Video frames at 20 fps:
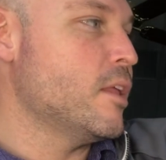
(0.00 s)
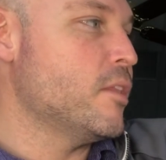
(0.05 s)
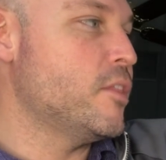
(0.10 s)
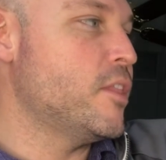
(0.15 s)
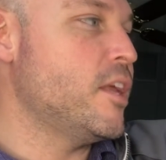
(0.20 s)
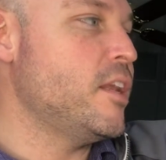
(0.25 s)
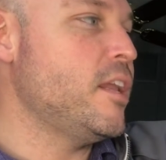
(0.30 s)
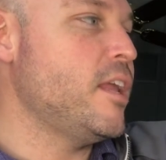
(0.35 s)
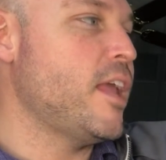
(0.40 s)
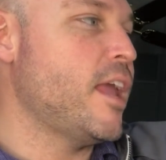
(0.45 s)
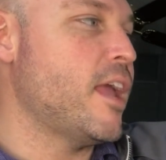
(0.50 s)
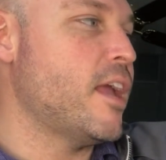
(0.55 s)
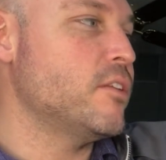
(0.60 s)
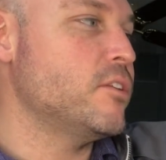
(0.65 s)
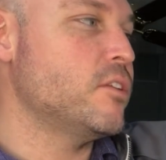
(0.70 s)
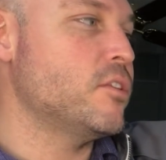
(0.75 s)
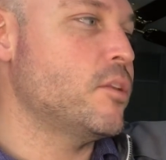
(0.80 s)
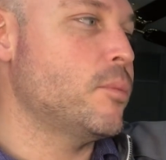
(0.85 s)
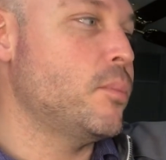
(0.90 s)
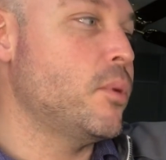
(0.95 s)
Then he
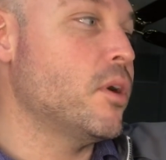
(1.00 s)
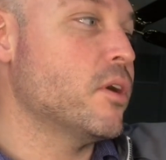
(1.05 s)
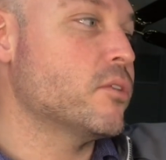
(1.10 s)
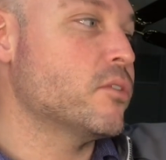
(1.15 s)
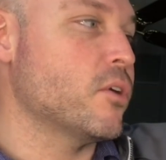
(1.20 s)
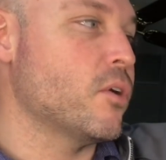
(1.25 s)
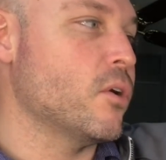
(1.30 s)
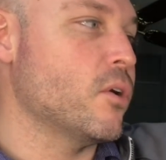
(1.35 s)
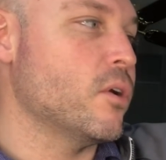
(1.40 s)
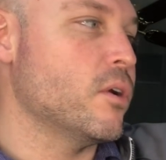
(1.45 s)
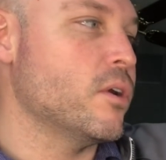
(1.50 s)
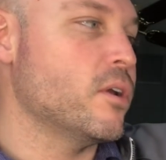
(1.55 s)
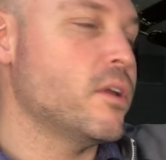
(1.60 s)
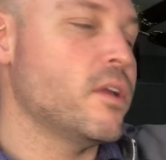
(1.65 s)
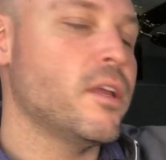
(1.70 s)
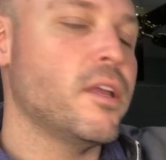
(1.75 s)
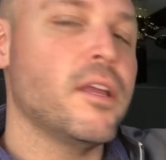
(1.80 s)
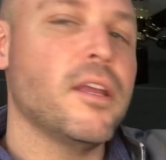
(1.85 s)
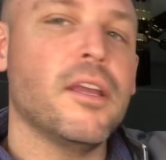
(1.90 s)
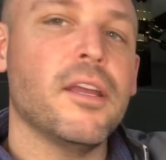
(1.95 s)
handed the book to her.
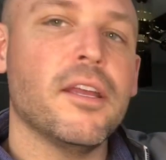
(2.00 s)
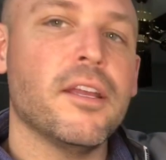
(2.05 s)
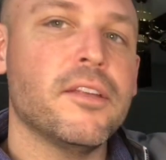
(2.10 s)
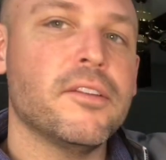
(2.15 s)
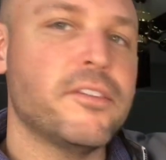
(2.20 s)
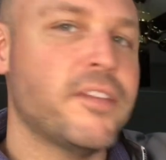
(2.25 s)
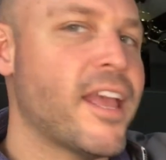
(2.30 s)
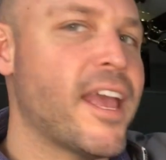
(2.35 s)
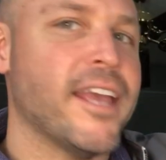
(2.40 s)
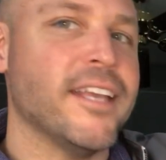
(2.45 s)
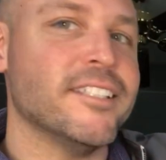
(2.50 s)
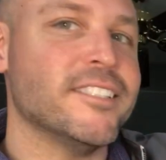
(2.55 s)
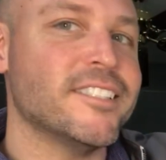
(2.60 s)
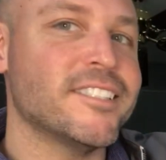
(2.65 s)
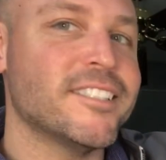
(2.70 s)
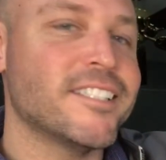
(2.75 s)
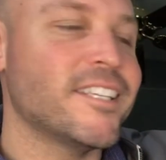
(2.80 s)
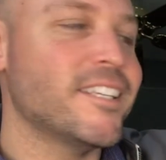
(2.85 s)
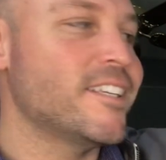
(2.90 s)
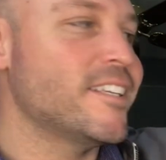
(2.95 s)

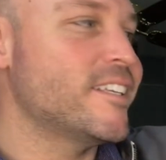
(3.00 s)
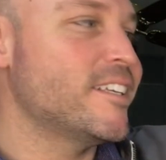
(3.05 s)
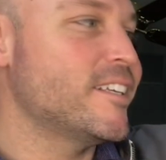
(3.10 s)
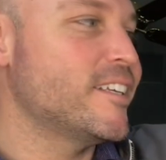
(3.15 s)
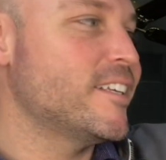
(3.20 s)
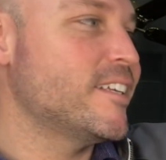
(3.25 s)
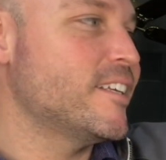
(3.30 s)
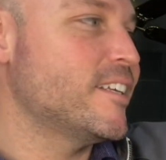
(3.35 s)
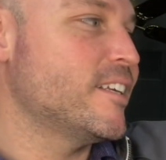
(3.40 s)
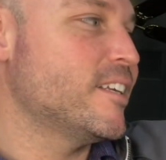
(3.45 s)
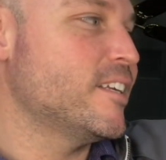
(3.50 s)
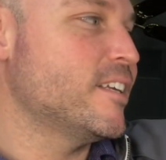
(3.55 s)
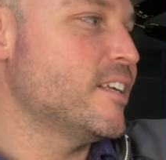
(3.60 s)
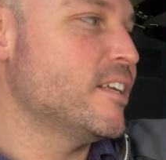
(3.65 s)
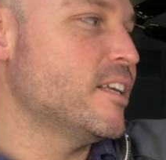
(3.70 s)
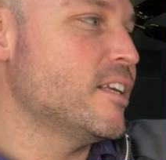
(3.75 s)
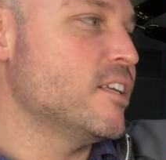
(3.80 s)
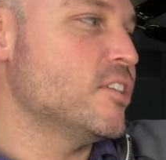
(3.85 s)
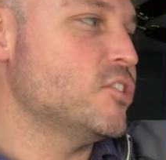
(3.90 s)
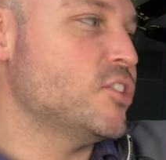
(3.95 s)
"Taste."
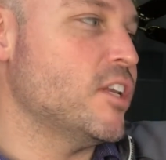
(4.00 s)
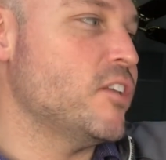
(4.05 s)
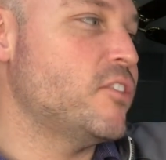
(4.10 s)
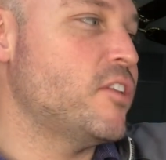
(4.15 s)
She